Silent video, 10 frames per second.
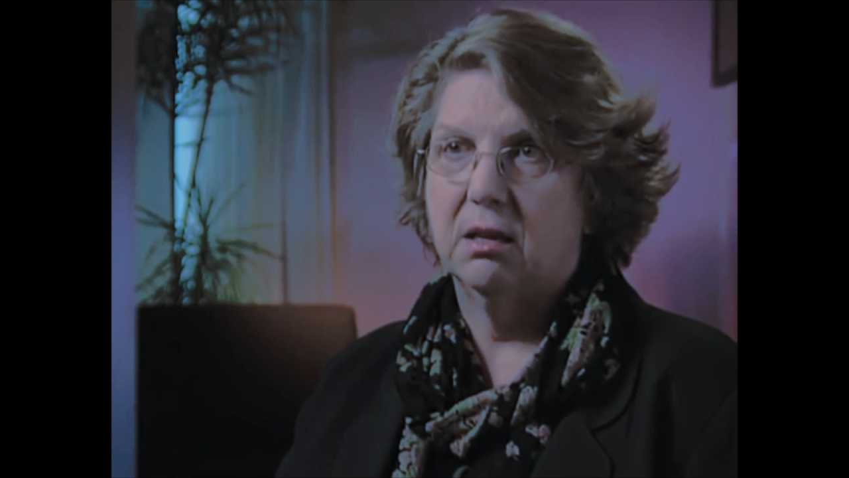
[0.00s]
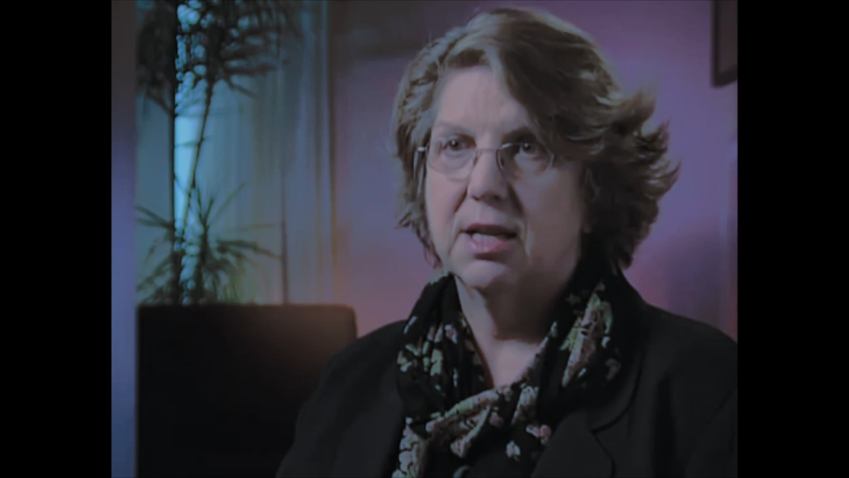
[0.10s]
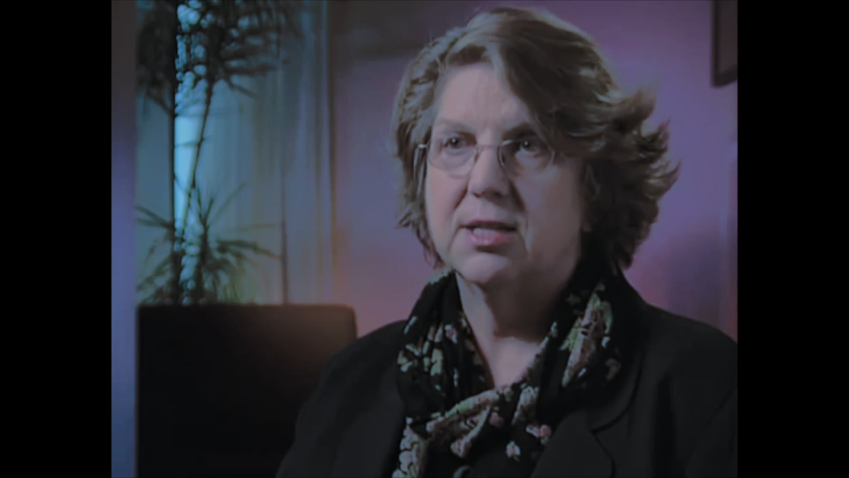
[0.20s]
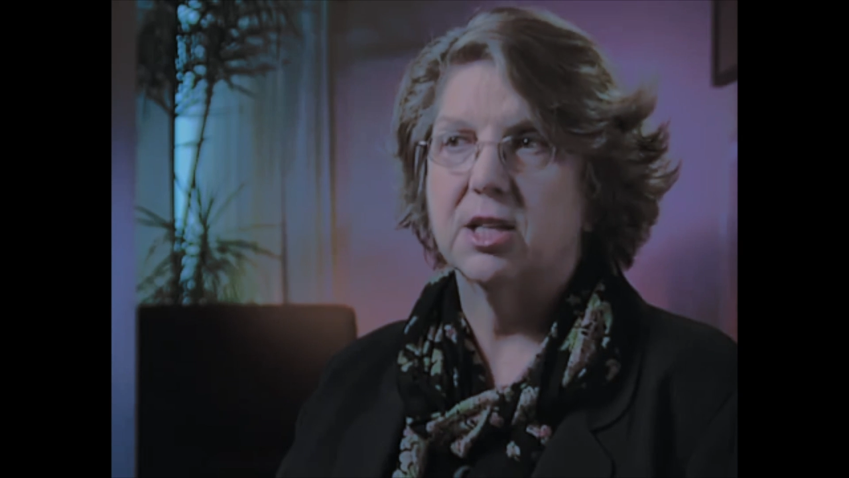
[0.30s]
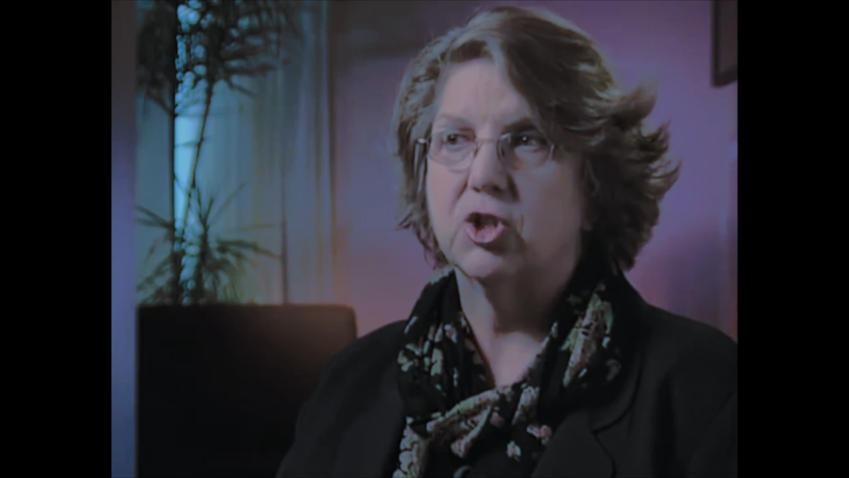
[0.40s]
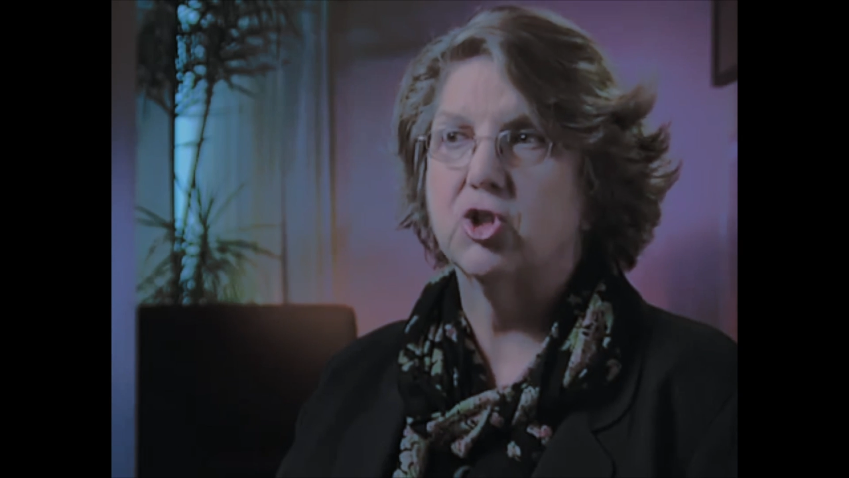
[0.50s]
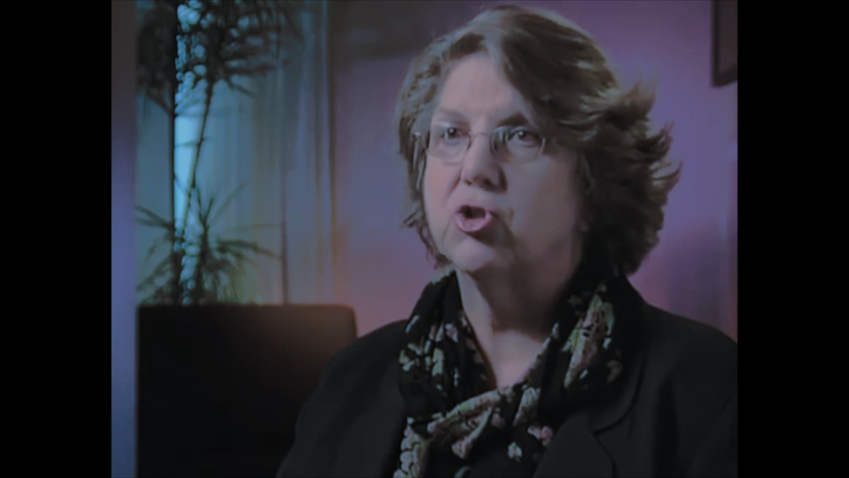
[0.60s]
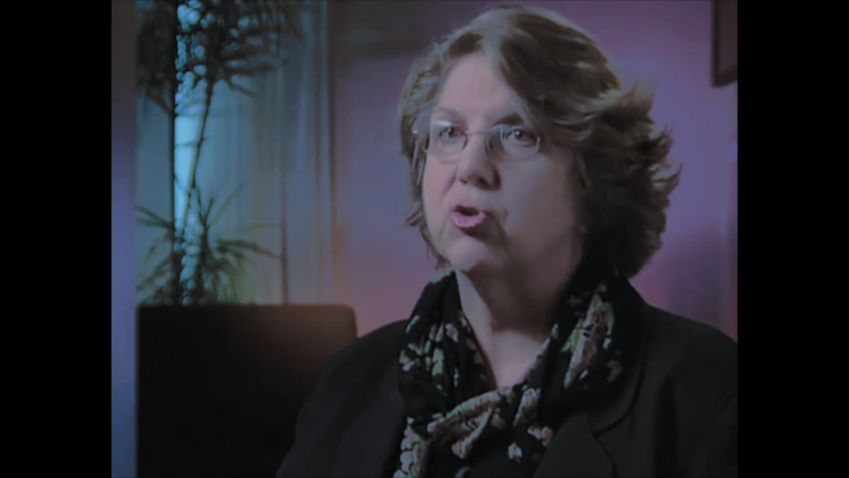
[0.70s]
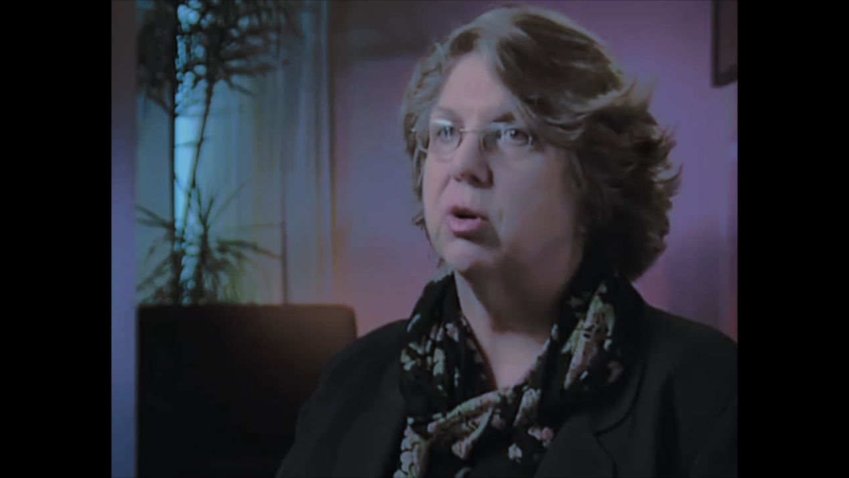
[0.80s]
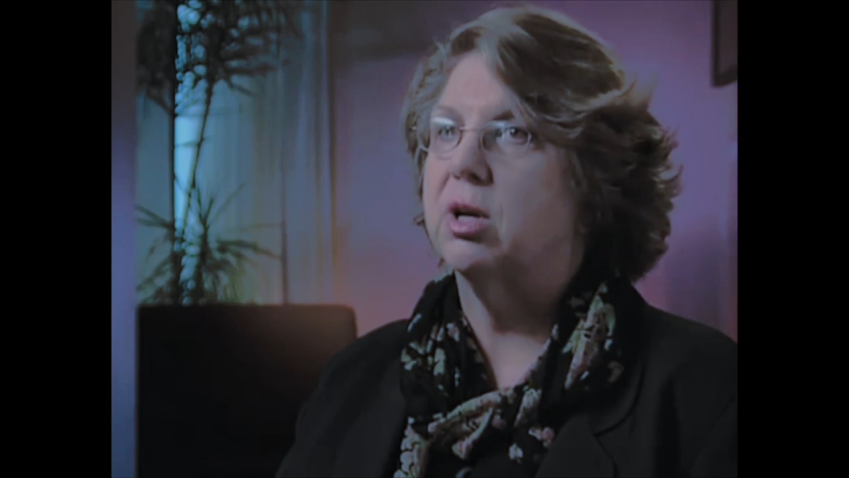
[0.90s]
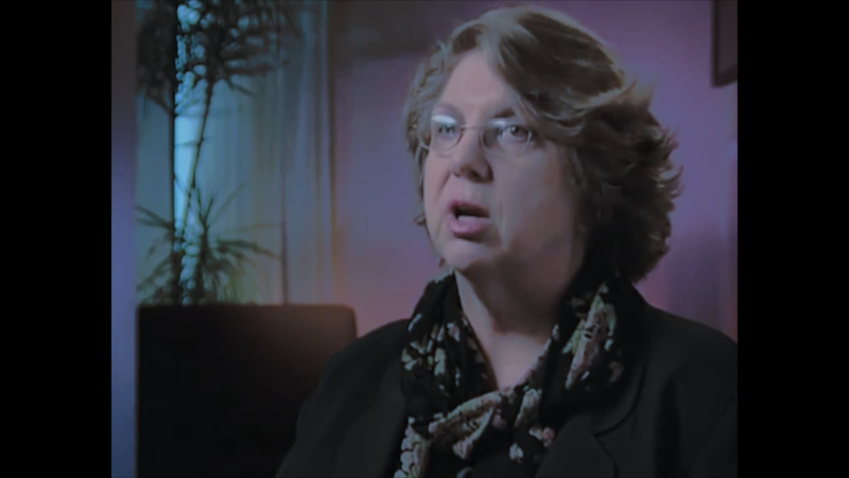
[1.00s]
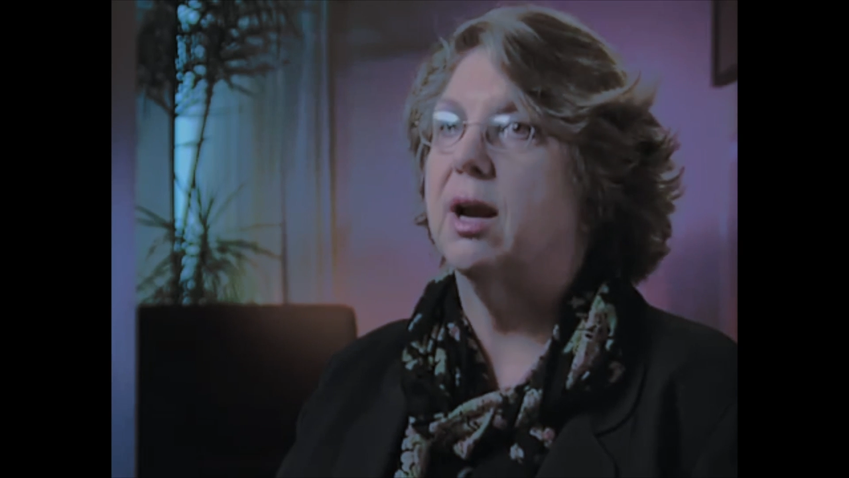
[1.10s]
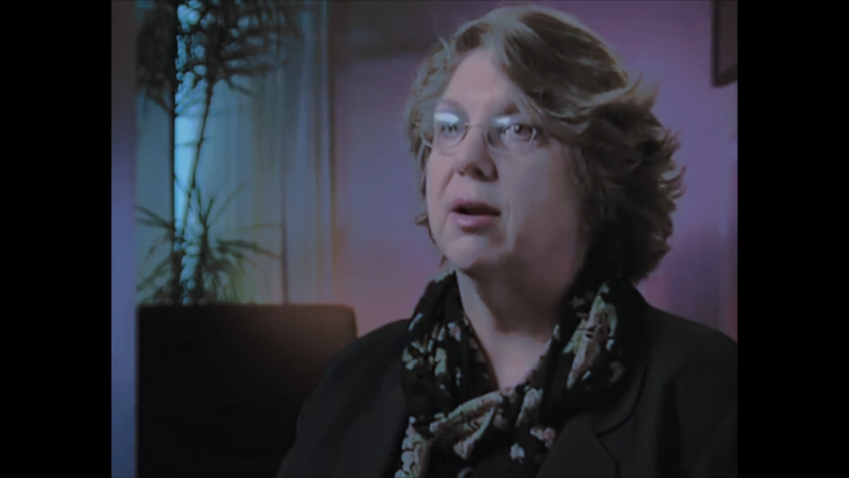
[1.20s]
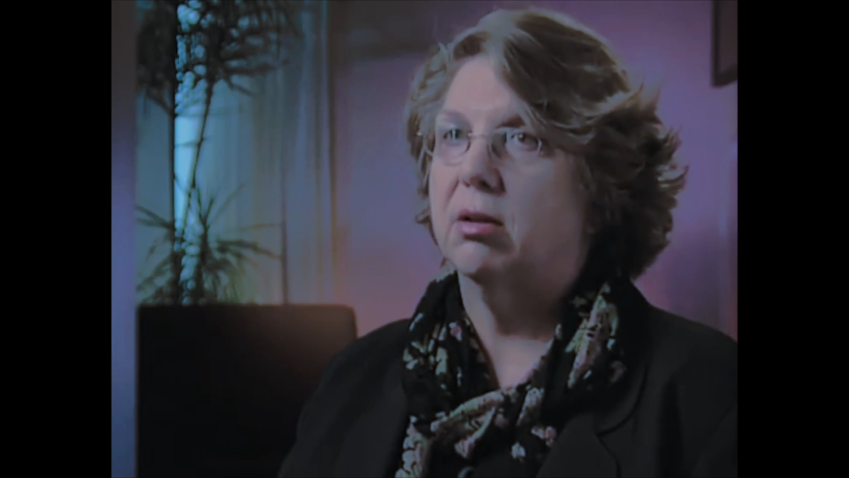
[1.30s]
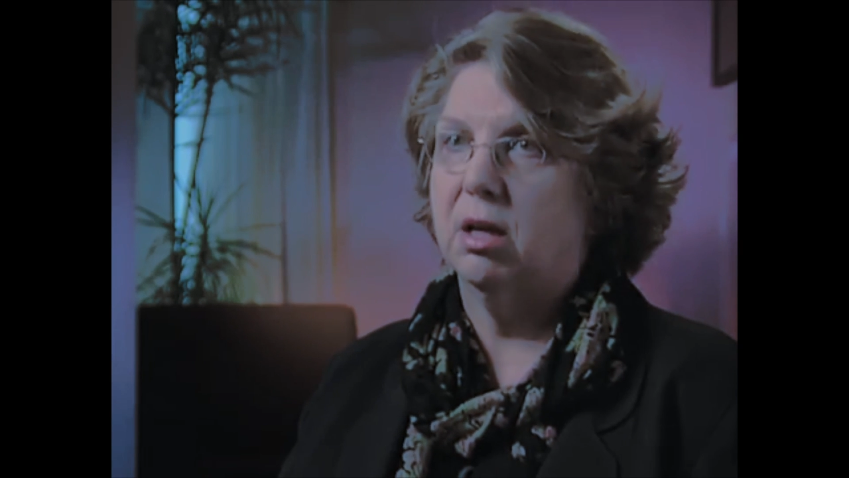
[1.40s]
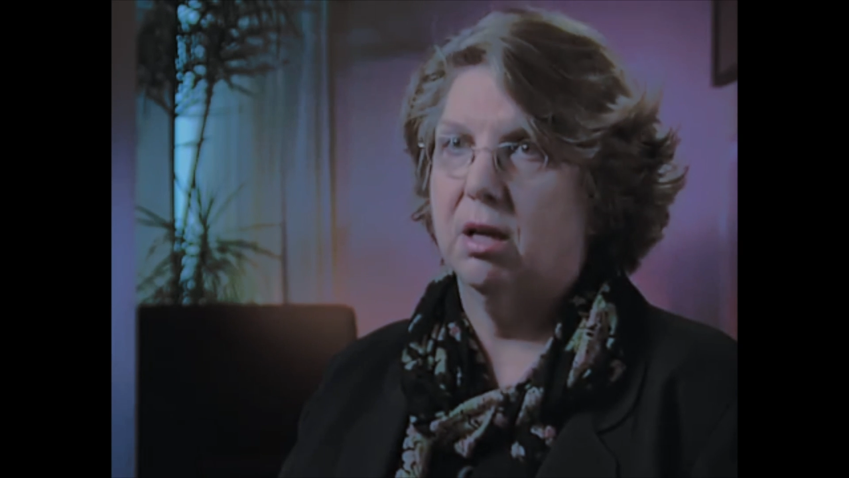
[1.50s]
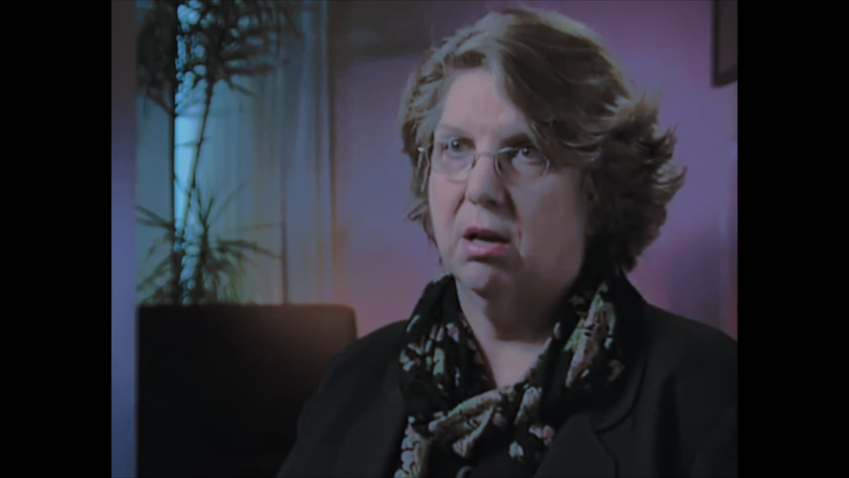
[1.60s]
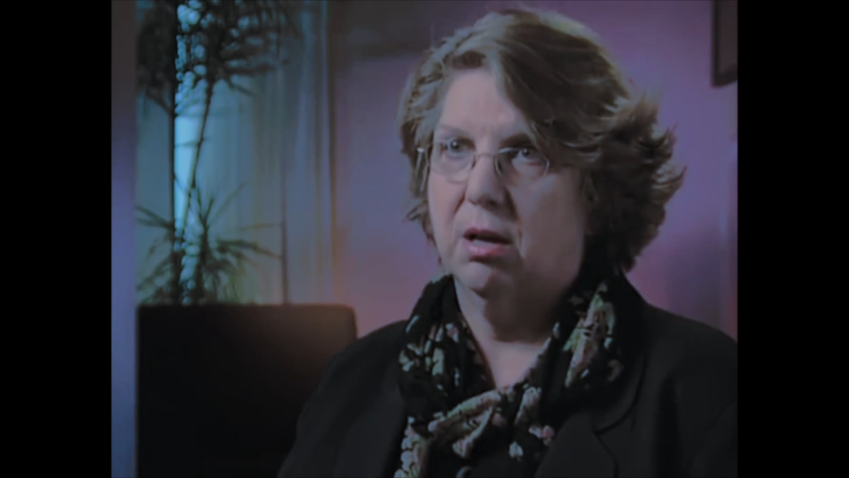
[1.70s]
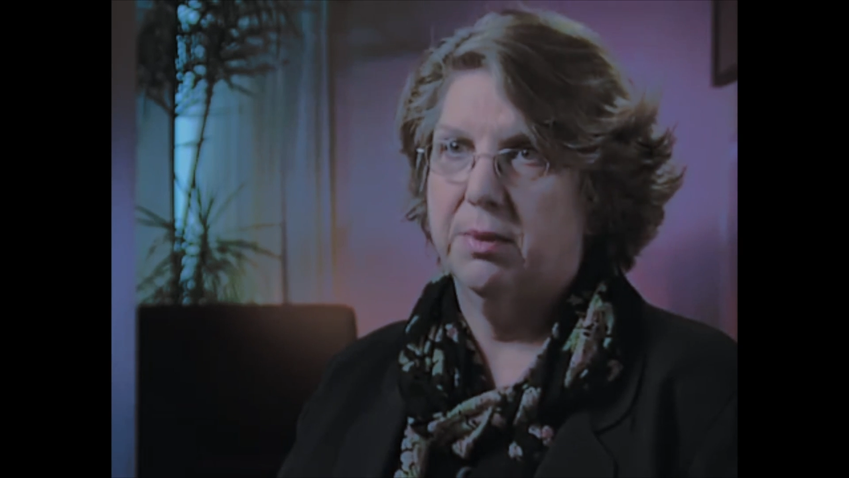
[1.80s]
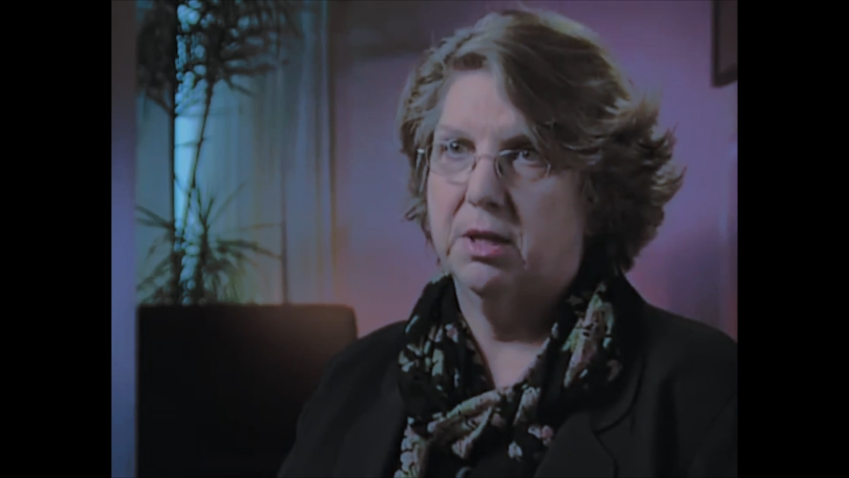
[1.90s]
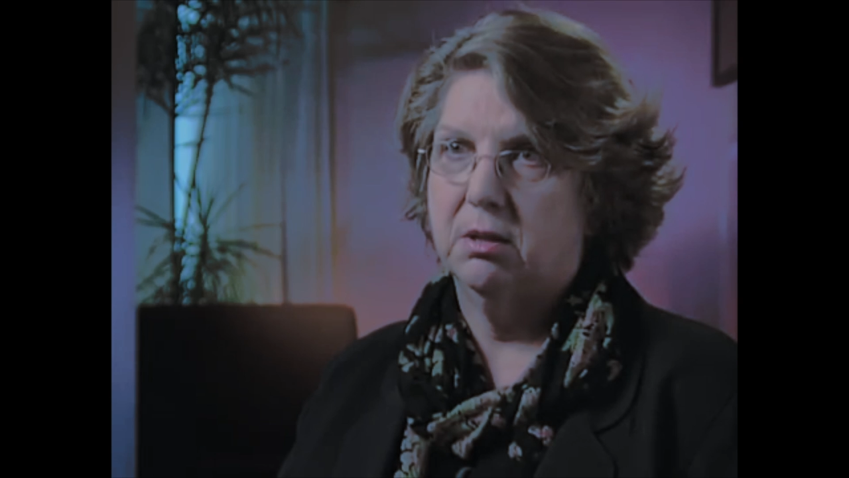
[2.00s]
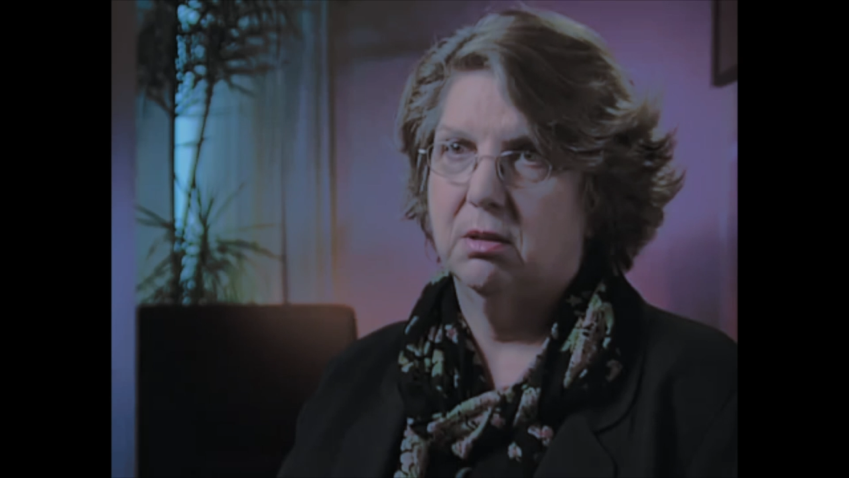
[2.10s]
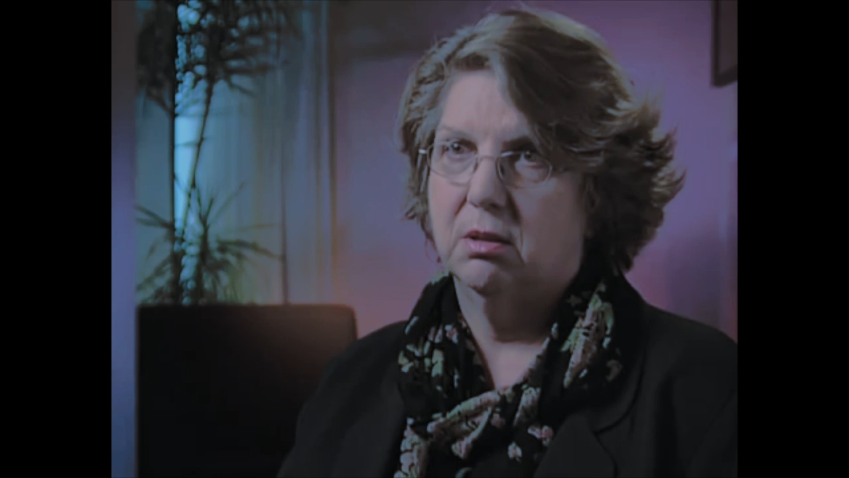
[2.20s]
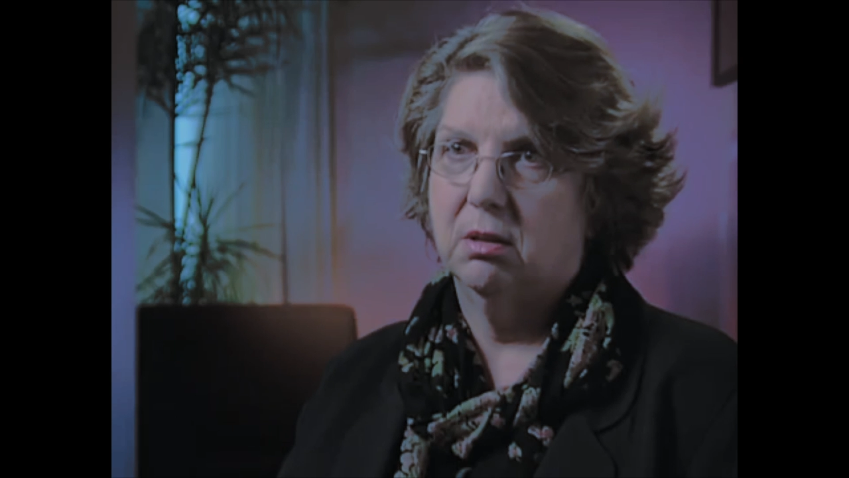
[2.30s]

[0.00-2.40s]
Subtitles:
is extraordinarily common.